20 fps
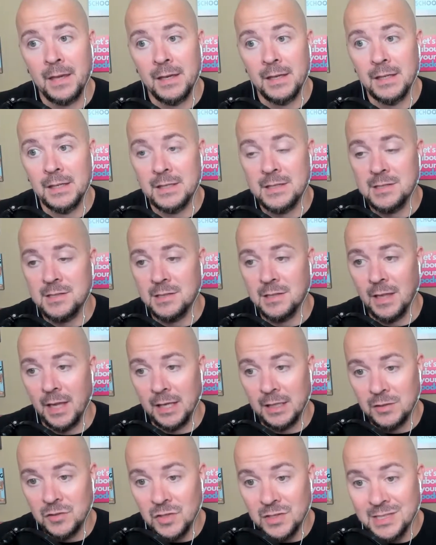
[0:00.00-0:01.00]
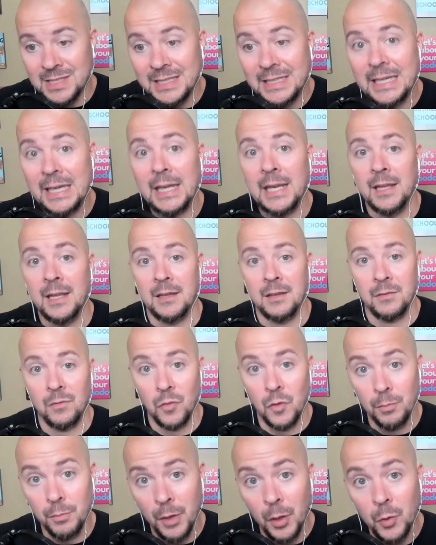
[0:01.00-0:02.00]
It's like just getting
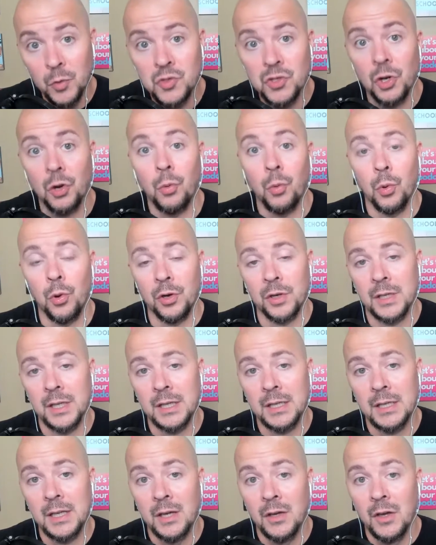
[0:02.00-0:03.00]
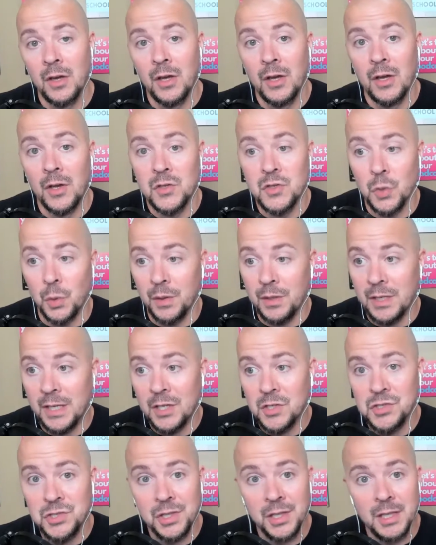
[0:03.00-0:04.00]
the mojo working. So
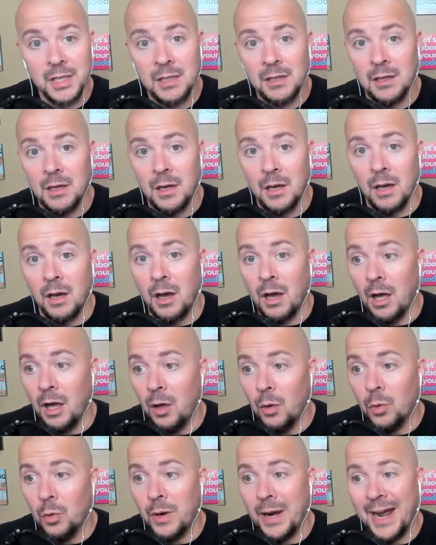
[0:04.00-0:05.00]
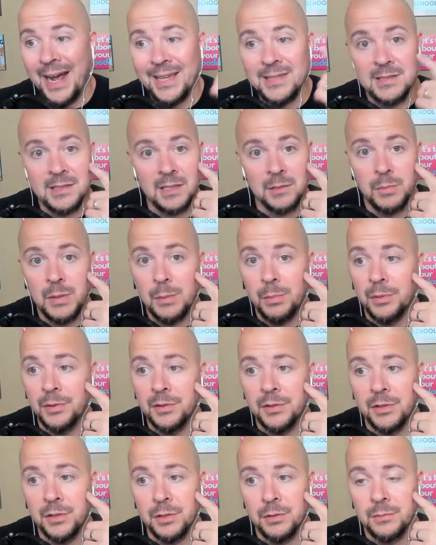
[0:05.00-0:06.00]
initially, all we're asking people
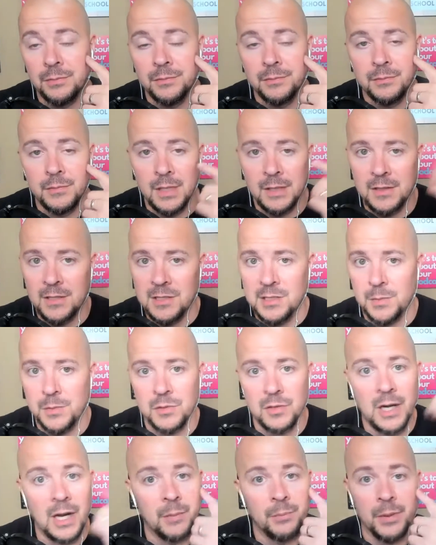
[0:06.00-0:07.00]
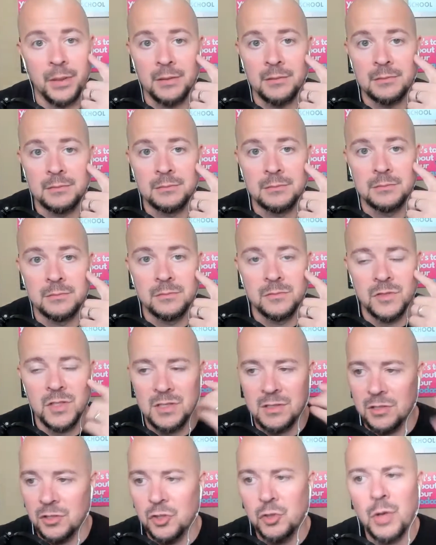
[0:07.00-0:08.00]
to do, hit the subscribe button. I
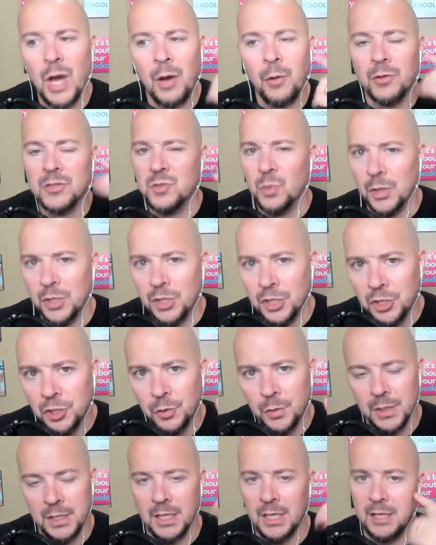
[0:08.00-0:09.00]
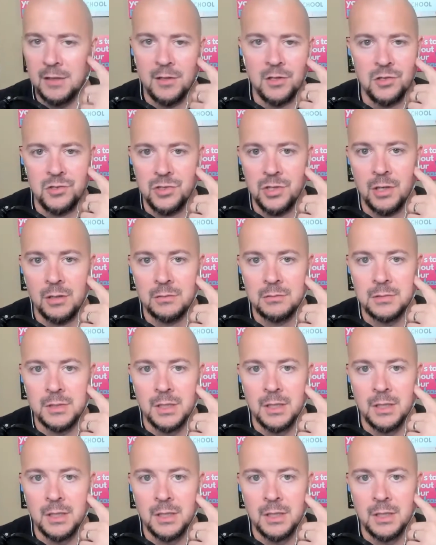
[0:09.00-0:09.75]
just want you to get into the show.